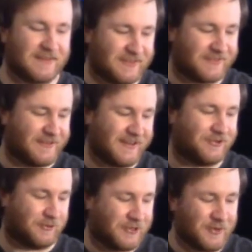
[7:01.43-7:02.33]

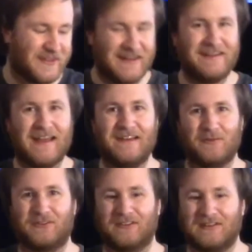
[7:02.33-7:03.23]
successor to the
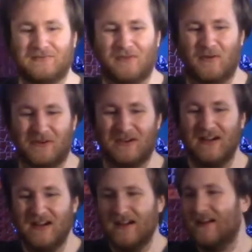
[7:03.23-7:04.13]
Nintendo 64.
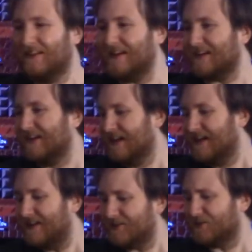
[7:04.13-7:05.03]
Like,
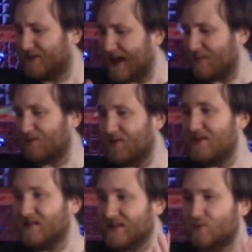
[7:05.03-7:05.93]
these are games that are
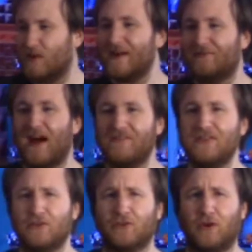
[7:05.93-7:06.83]
nearly 25
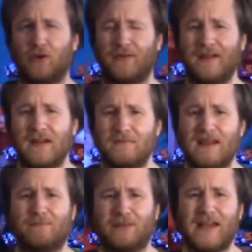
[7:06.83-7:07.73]
years old,
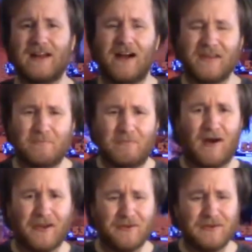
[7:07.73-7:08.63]
being played on the
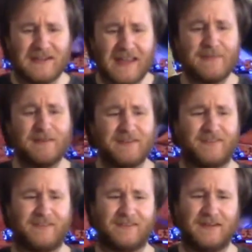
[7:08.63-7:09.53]
modern gaming
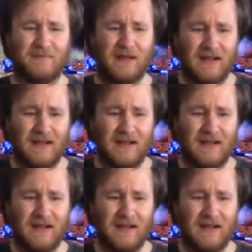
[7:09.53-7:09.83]
system,